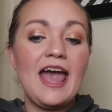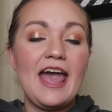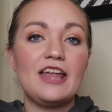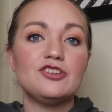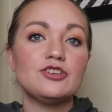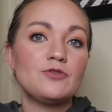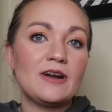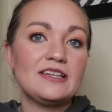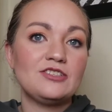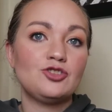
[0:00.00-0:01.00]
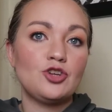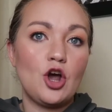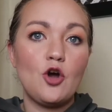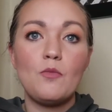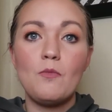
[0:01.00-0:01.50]
and just try to
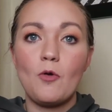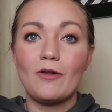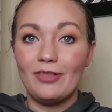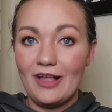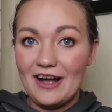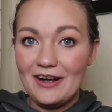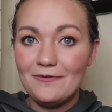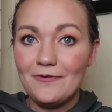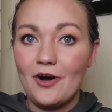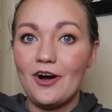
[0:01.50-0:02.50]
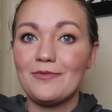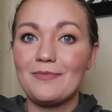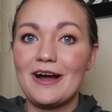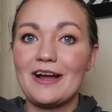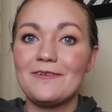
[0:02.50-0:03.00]
show more love on
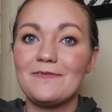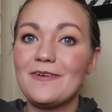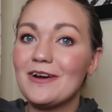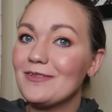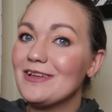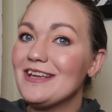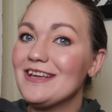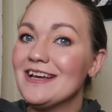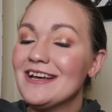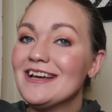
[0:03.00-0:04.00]
my fairly